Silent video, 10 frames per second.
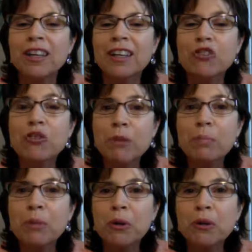can
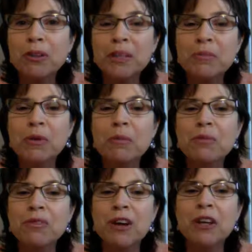triple the
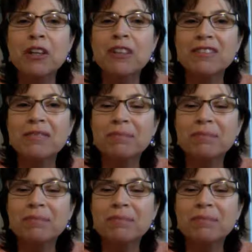absorption of iron.